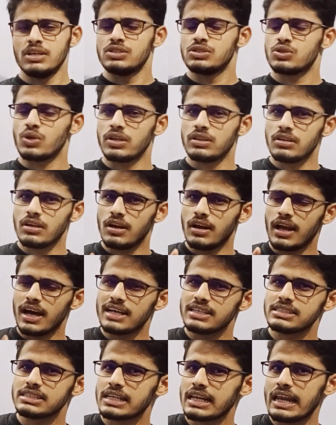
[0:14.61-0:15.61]
So in the
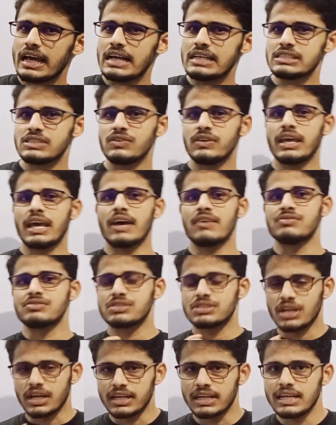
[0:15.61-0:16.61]
last class we have
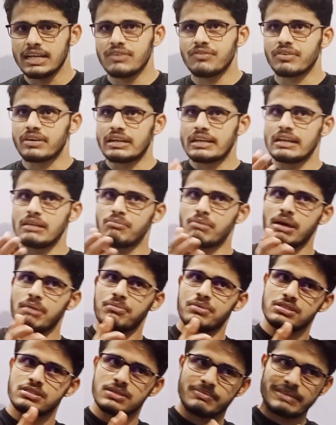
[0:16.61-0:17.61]
studied Fresnel
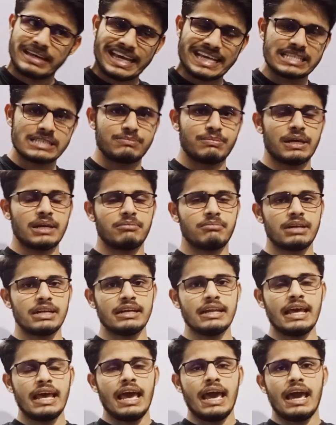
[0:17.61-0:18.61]
biprism experiment,